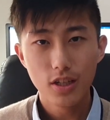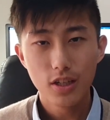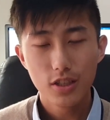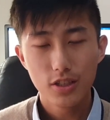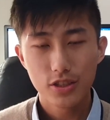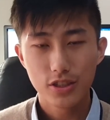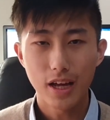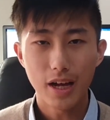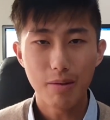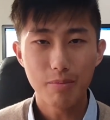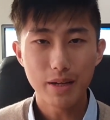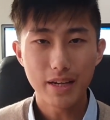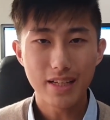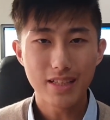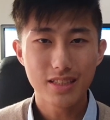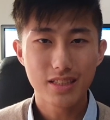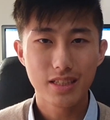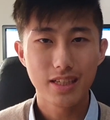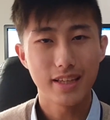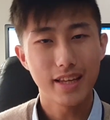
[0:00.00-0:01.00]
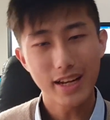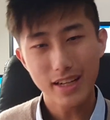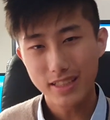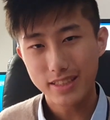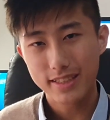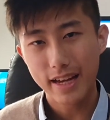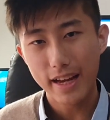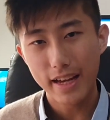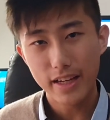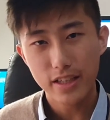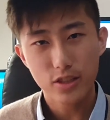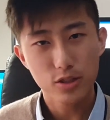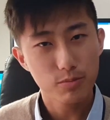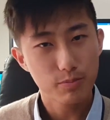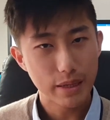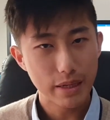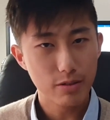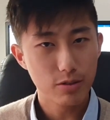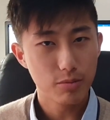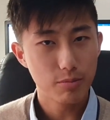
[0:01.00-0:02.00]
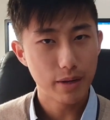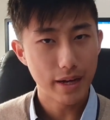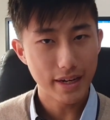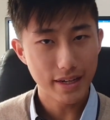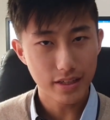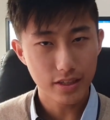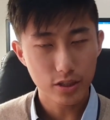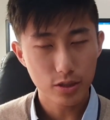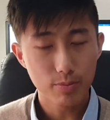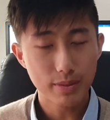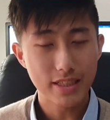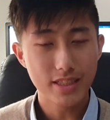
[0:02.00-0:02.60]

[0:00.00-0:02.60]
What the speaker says: So that means the next day you'll be